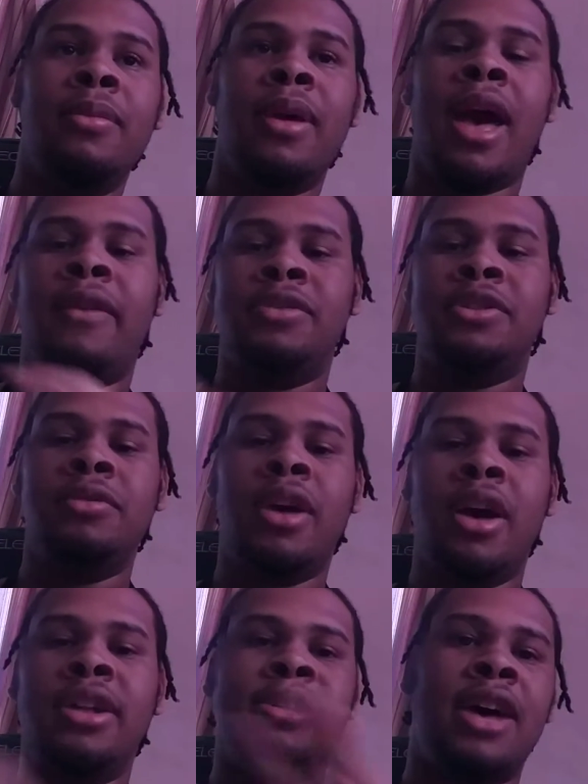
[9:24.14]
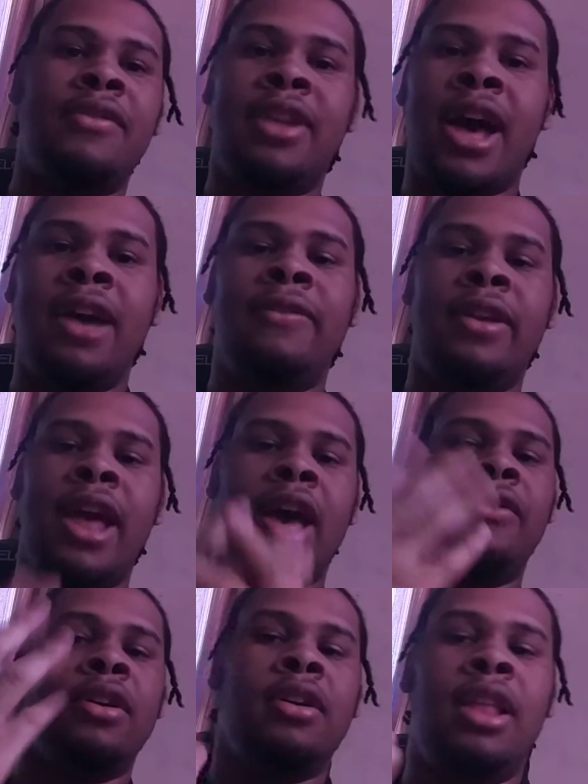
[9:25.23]
have 2 guns, have a knife, and
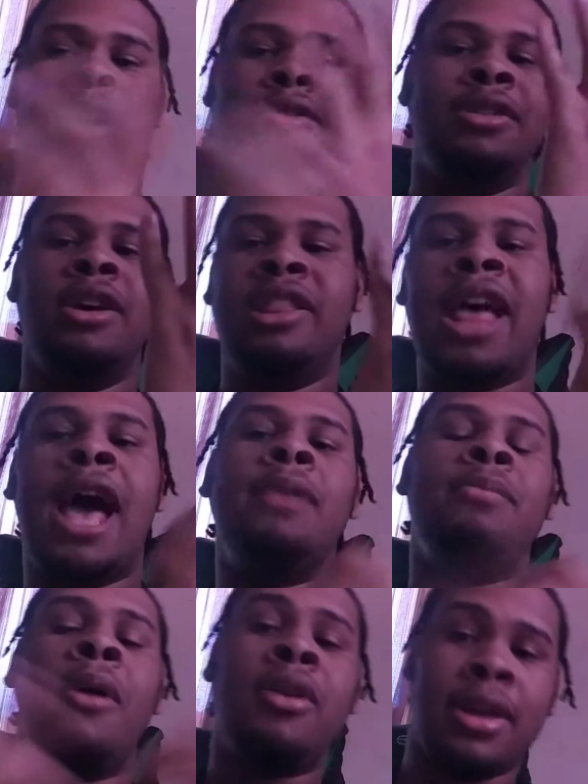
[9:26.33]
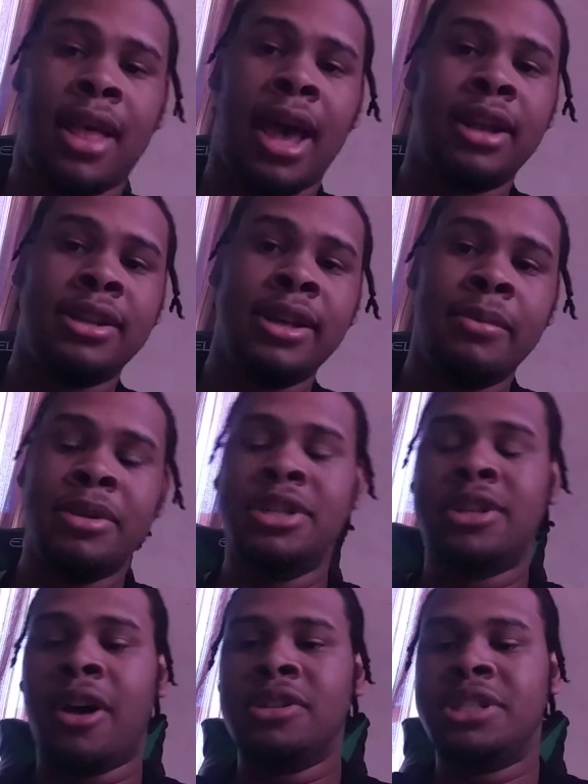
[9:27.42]
have her gloves. That part I liked. But
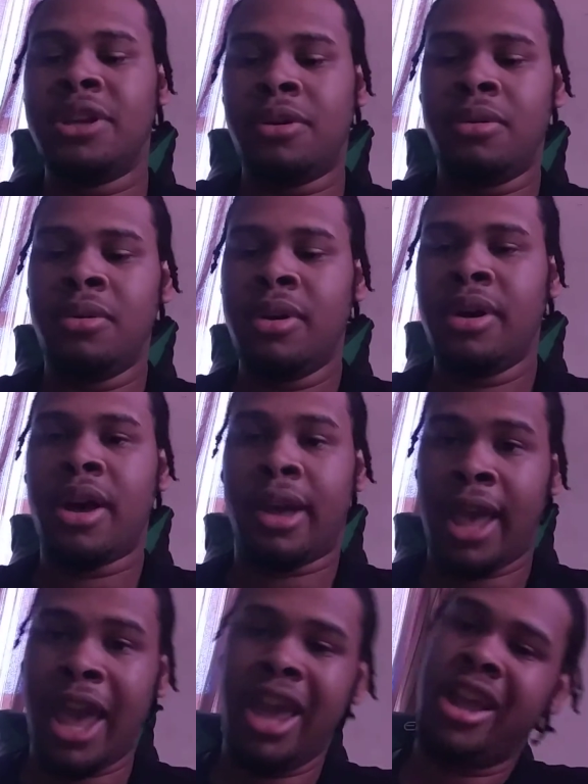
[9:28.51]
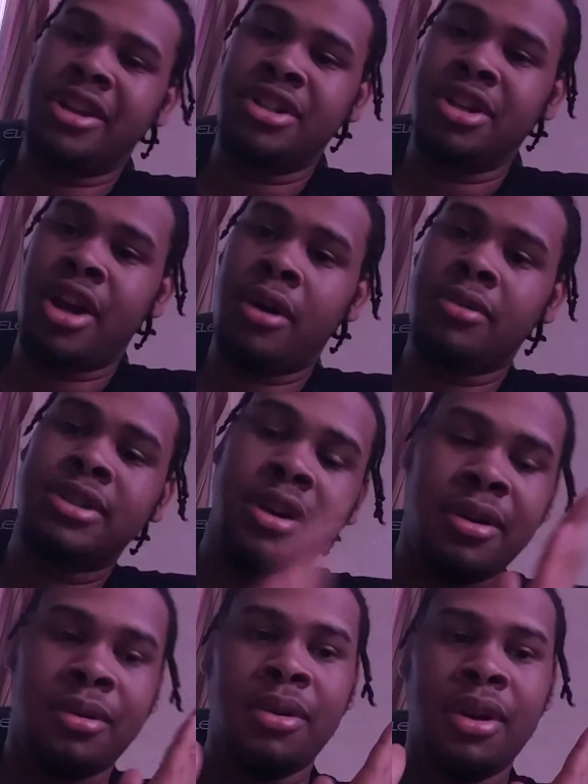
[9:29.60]
she's also a cage,
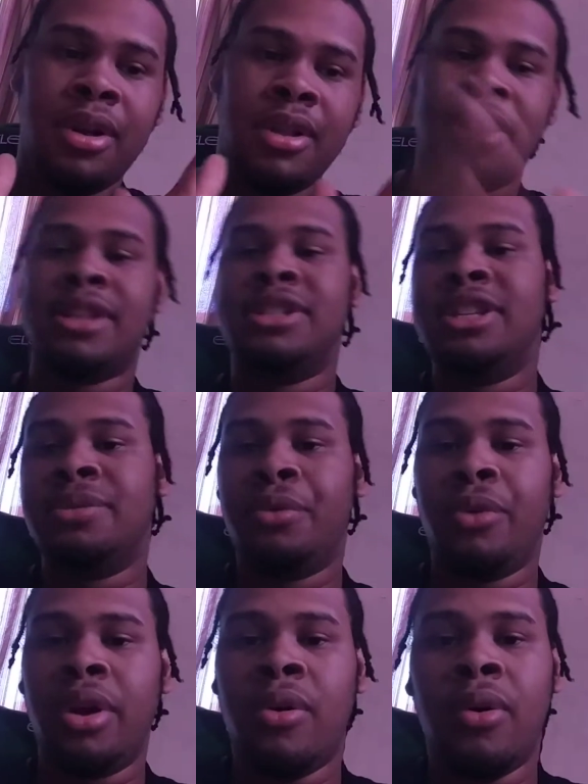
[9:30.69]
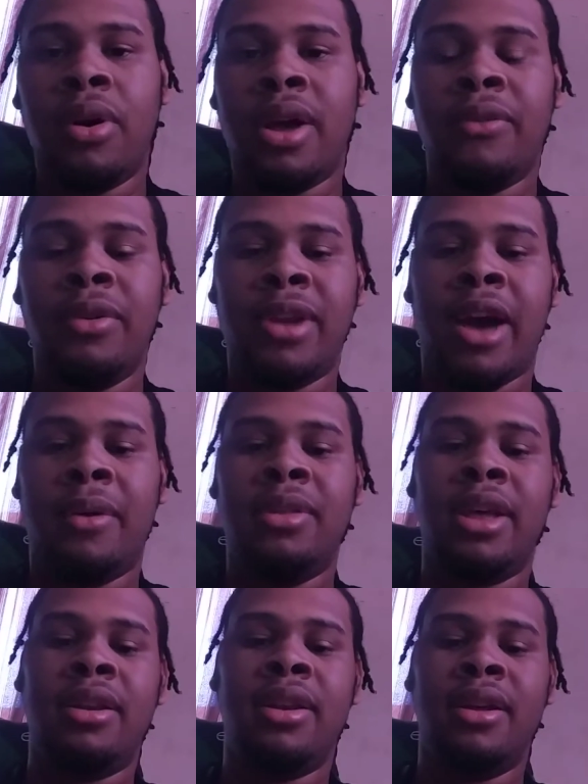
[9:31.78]
so let's see some green aura every now and
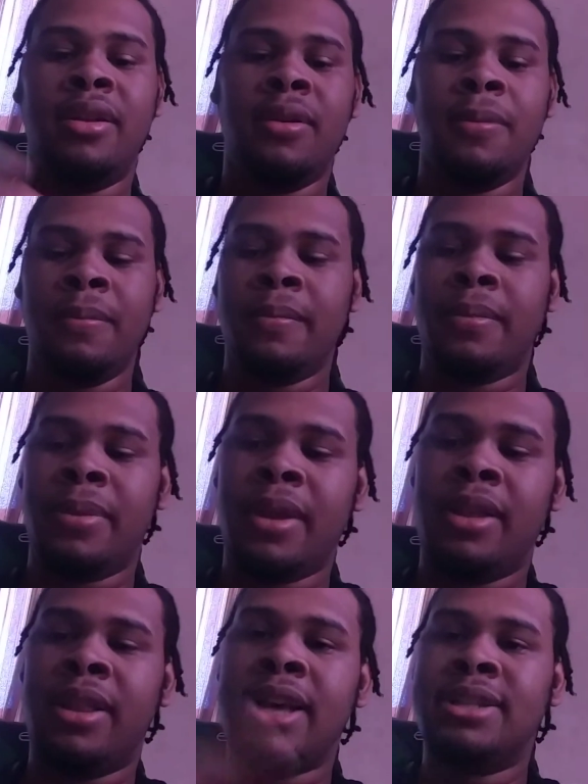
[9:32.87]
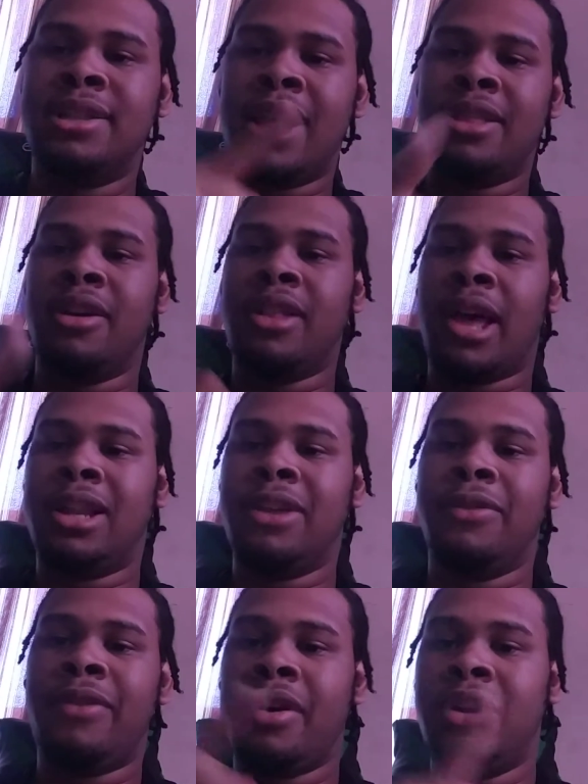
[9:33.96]
then. Unless that they're like
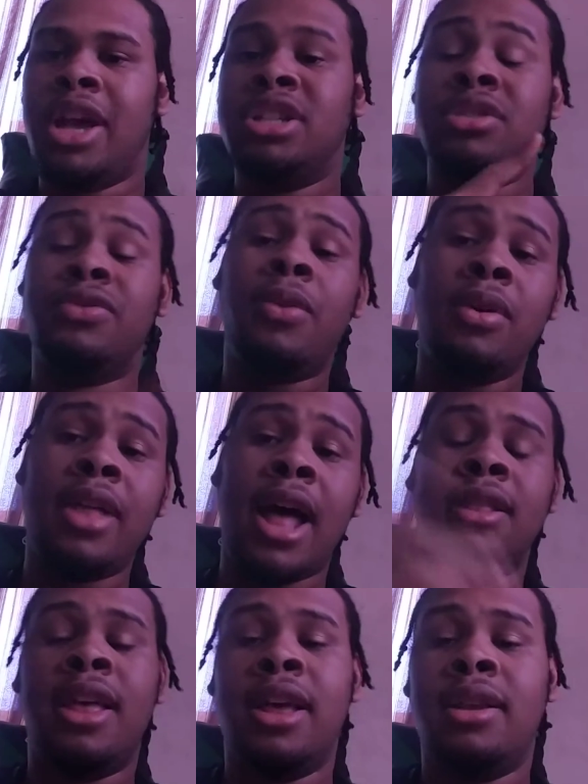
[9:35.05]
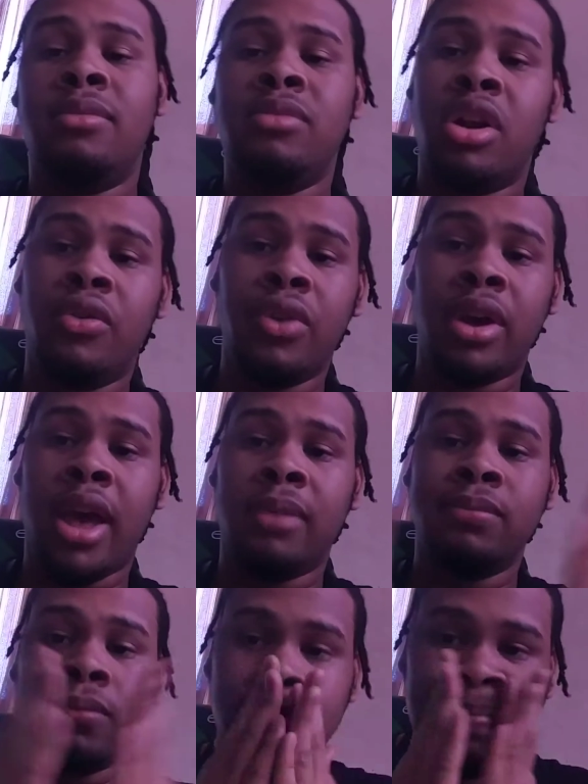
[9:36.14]
different variations for that, then, free
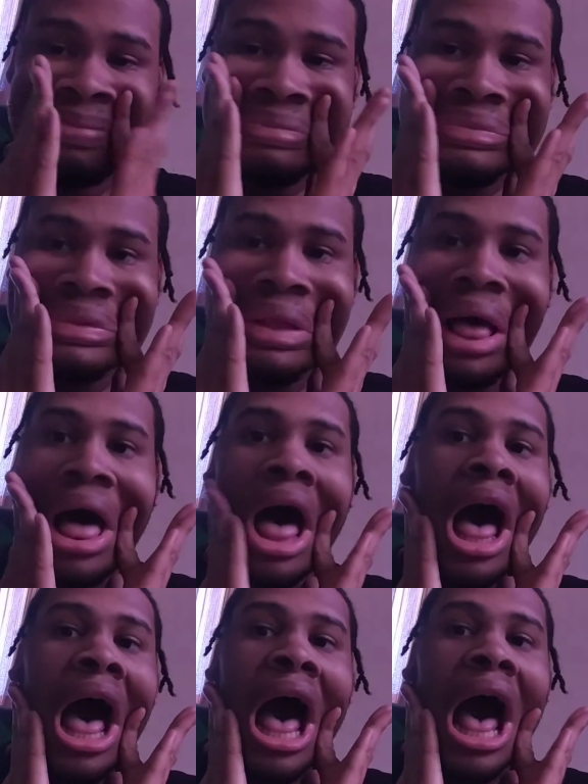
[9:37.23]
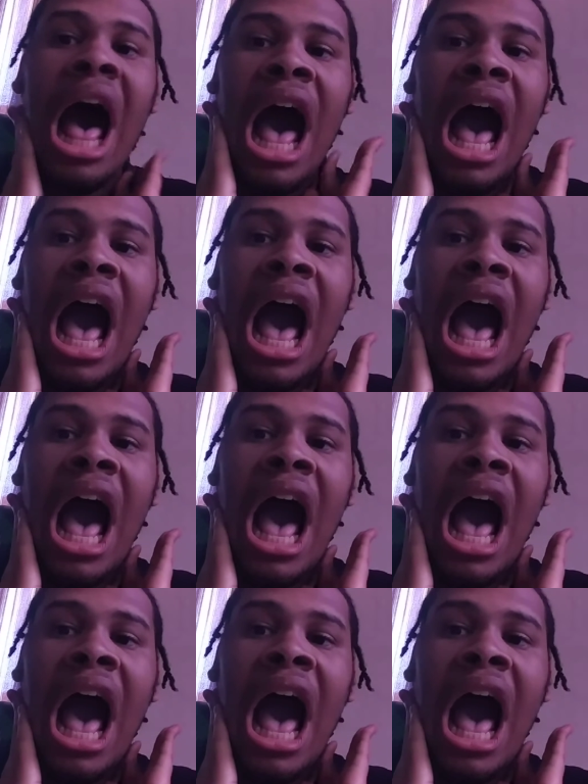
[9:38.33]
game. Blah.